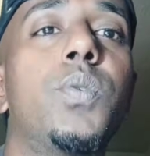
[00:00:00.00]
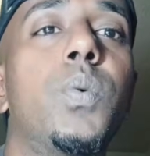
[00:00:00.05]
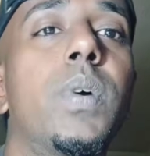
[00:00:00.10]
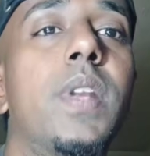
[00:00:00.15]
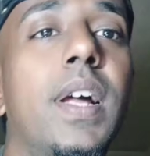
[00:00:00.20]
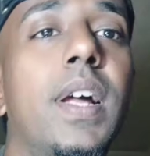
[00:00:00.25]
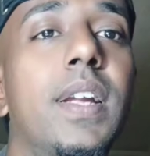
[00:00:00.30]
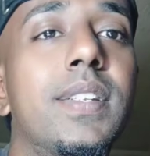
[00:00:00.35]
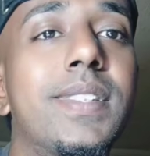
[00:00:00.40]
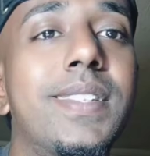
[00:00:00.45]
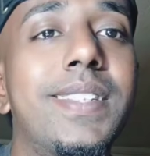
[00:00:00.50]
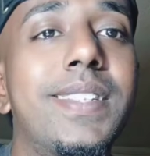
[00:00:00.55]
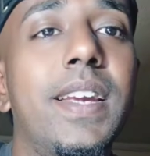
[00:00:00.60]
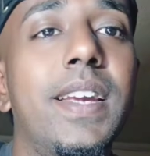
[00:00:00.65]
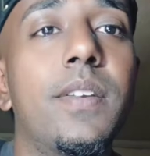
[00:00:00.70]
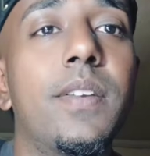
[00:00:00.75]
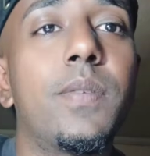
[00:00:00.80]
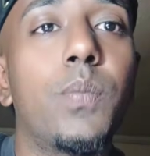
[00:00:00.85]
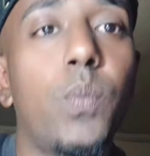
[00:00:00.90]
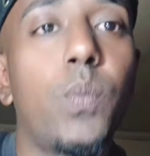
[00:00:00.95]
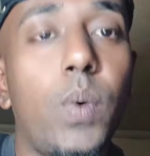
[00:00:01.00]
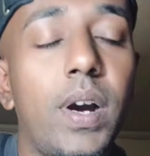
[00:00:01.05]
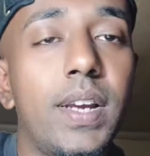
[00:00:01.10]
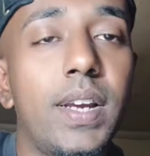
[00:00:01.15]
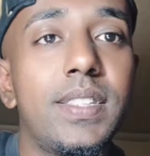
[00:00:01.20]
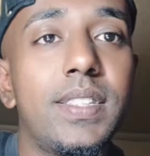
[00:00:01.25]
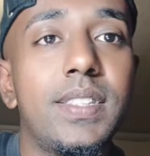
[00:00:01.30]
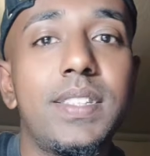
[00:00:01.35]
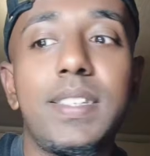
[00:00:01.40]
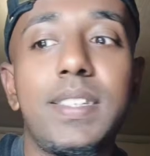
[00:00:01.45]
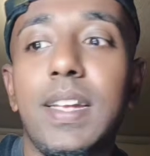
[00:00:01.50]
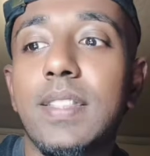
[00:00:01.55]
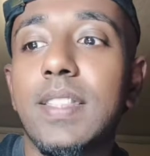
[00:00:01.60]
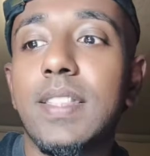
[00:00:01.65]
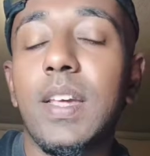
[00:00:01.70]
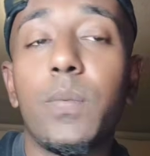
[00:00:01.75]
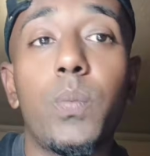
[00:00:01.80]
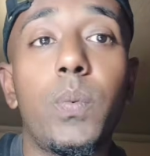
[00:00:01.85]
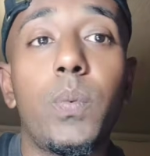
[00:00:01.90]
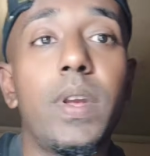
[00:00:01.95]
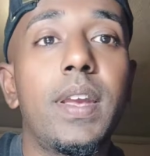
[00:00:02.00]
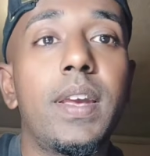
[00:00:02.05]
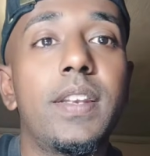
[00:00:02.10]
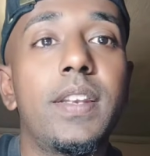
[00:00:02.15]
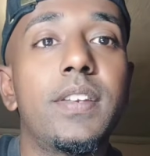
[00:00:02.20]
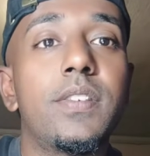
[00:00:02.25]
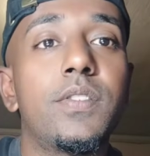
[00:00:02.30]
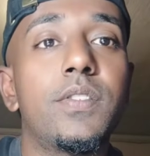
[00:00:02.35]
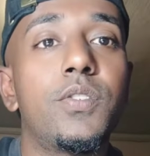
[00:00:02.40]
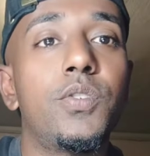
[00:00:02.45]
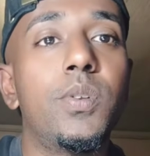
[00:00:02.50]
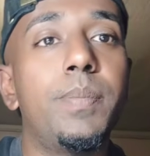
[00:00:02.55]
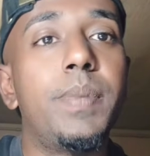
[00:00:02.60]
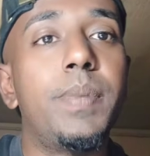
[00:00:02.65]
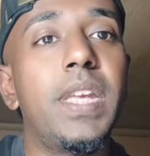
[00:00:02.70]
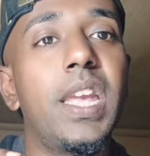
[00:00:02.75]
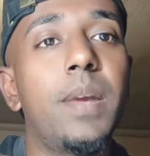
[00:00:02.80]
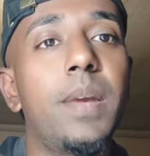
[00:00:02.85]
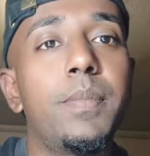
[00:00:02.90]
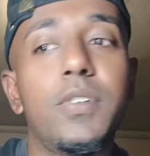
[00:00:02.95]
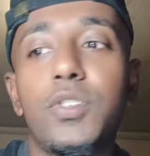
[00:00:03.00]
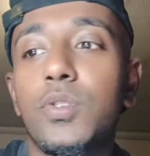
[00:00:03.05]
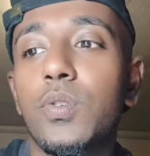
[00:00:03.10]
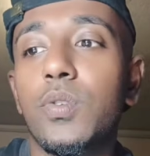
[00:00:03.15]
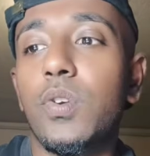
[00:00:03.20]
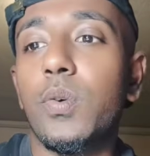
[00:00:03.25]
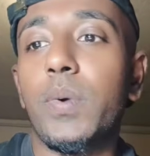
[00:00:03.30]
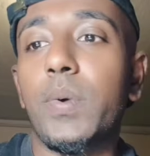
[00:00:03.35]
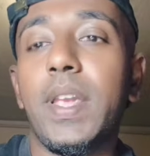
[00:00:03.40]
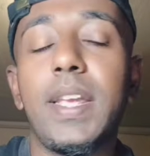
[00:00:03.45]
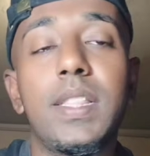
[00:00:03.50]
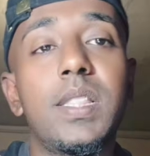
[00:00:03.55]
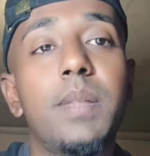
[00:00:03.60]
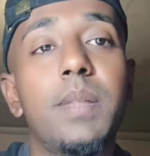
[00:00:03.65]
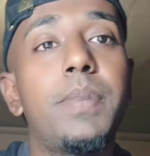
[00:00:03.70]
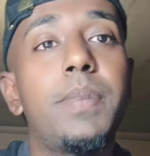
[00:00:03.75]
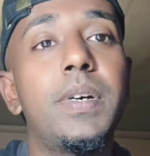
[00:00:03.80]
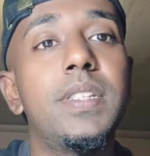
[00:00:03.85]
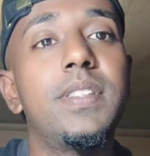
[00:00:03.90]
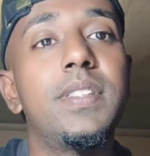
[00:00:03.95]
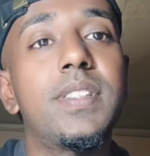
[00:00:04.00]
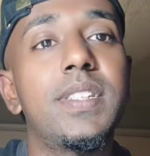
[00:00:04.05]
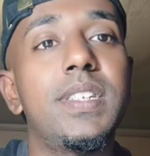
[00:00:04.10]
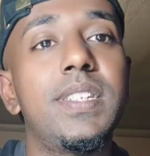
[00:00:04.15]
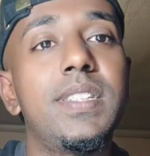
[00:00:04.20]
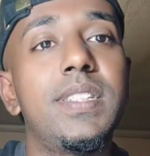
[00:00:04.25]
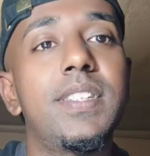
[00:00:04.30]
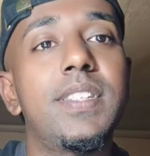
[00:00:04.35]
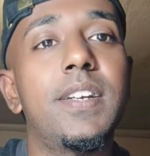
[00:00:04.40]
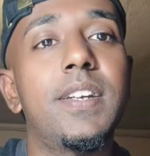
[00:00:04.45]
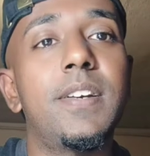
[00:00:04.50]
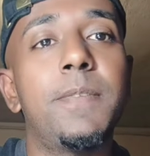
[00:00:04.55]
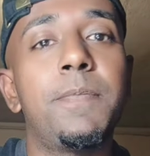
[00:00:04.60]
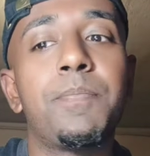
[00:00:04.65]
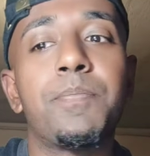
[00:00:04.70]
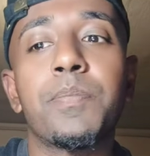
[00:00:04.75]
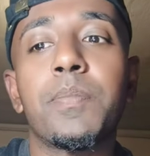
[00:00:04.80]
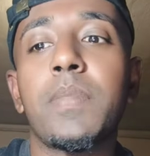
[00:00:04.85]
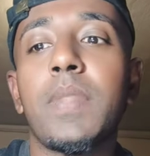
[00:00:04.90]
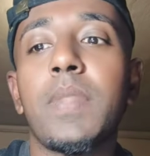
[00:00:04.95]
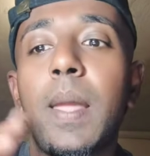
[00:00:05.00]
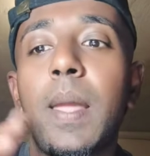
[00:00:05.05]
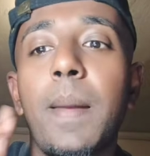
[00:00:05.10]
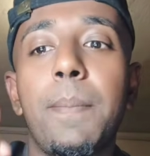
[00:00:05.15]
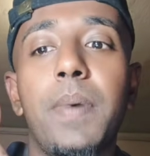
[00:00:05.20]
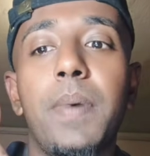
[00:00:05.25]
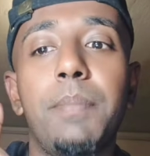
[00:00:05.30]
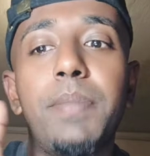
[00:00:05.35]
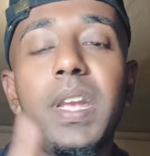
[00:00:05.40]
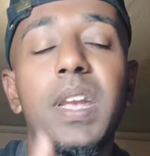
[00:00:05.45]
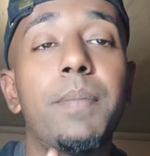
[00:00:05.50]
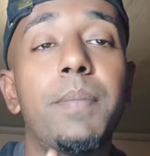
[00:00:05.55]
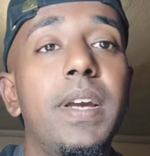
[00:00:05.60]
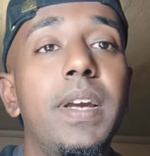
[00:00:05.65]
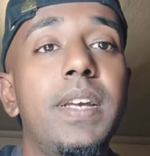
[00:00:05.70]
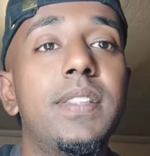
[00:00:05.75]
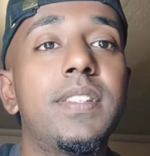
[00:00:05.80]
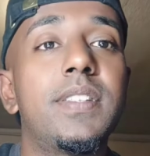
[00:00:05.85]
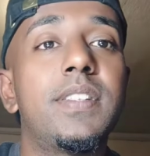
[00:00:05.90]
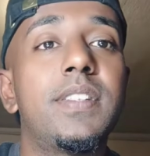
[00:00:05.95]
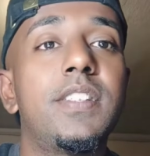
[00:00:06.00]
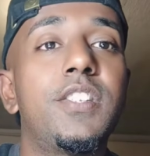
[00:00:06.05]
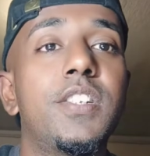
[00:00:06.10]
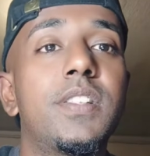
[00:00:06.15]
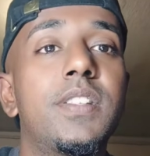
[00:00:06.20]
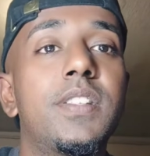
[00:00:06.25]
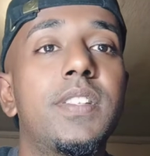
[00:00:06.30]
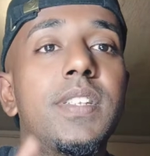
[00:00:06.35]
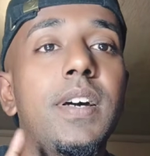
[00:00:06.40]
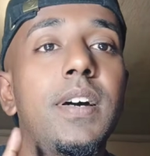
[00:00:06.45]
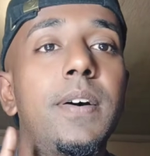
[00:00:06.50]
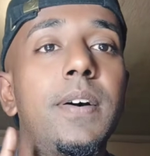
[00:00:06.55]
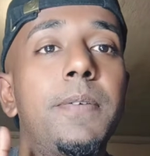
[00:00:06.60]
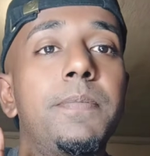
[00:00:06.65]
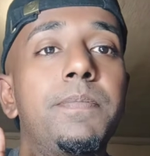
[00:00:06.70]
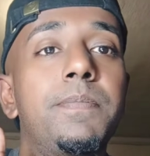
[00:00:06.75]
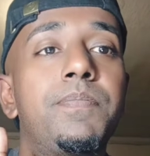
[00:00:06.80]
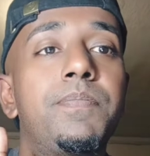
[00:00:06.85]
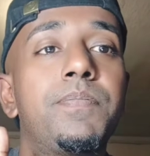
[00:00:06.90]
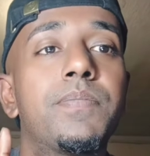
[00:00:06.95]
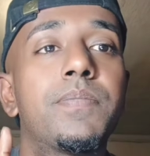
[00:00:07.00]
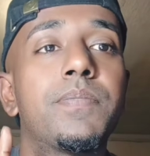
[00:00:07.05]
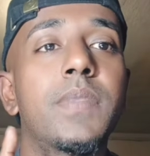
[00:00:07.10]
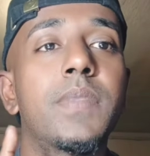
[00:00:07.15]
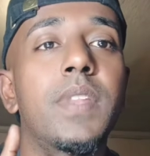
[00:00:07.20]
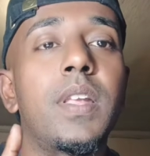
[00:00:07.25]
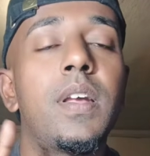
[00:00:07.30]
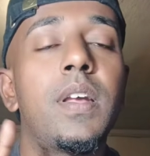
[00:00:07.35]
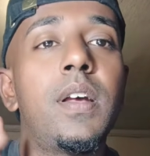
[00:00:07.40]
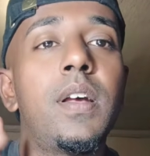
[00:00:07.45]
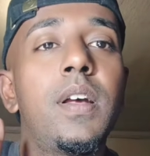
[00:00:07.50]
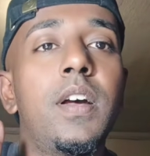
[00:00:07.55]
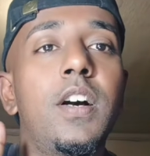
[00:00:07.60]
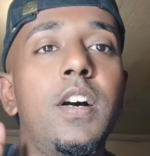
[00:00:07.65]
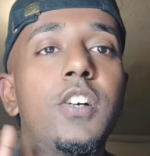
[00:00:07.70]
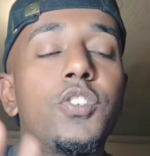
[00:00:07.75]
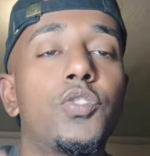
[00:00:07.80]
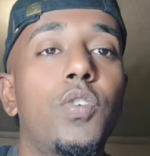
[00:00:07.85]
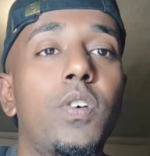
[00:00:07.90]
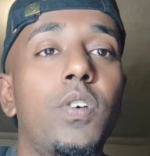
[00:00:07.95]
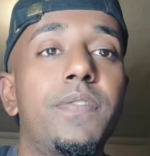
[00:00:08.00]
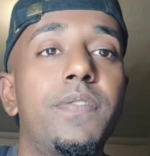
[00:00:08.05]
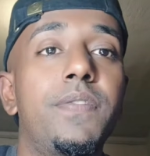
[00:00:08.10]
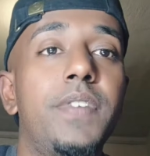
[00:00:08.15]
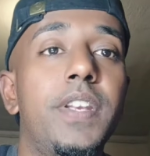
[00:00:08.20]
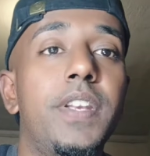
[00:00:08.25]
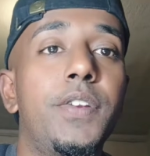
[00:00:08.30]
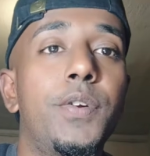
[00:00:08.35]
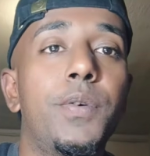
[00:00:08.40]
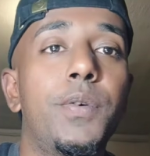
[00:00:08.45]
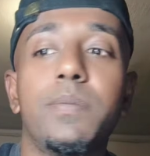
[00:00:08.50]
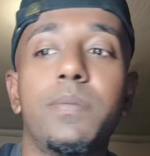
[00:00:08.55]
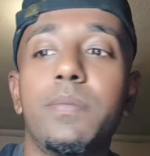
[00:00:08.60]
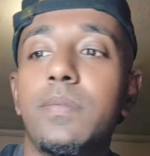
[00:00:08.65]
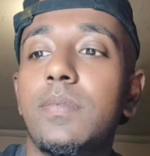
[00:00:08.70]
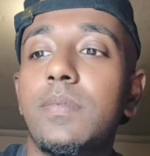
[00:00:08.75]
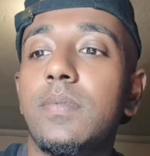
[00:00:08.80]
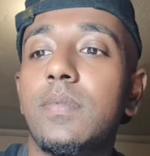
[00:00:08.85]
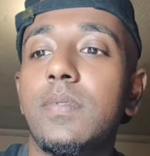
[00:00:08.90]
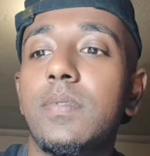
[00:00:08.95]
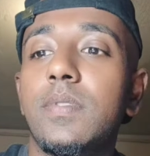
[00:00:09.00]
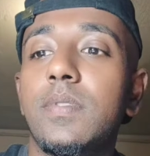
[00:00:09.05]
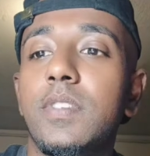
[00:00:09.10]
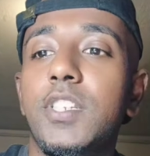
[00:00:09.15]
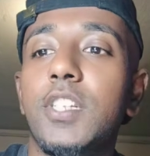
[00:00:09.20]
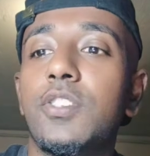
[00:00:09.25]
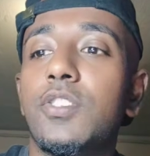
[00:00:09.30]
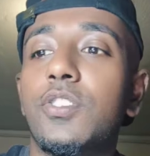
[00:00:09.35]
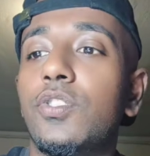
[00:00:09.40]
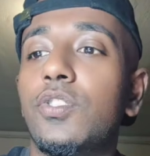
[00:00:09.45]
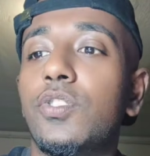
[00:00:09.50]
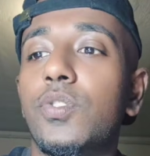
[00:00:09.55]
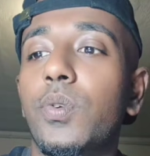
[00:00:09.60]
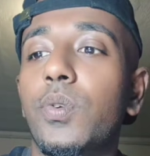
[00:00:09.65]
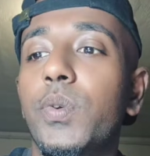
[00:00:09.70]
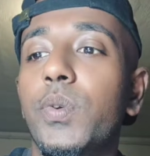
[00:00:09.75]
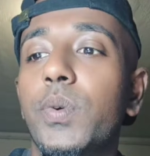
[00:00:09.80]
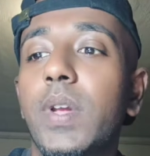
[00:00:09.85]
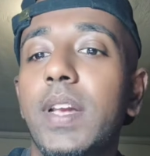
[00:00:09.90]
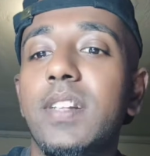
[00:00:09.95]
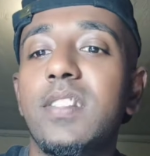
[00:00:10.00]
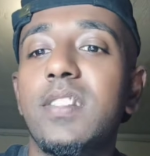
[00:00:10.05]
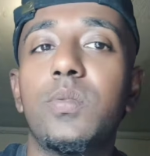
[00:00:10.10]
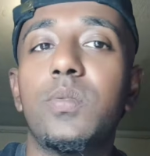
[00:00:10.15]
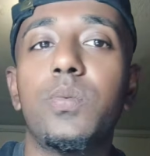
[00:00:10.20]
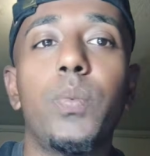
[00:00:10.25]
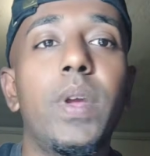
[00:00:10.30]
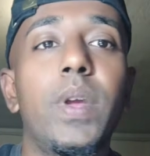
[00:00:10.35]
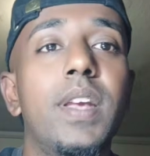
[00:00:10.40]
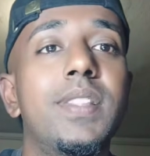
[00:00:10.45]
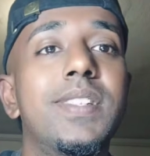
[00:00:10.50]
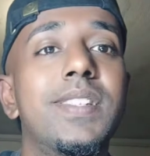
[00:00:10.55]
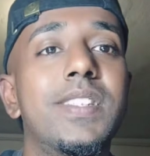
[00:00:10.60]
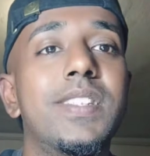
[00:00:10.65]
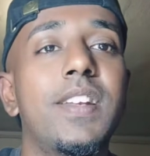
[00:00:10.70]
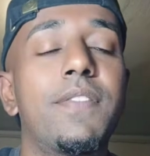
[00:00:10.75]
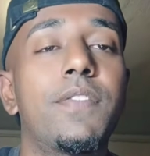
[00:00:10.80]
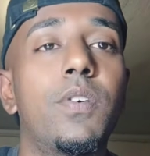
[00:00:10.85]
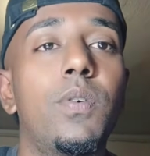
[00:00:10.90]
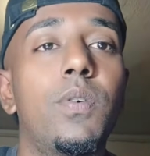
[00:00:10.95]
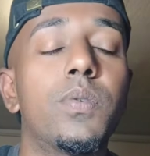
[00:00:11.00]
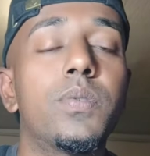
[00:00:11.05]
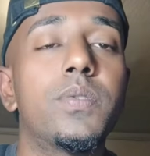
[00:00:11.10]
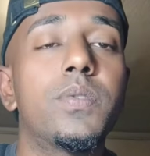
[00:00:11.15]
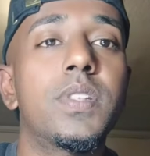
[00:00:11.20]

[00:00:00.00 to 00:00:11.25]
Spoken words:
understand why it's done that way, and you'll be able to locate the pins easier. But bear in mind, this is just a short video just to show you guys where the stuff goes.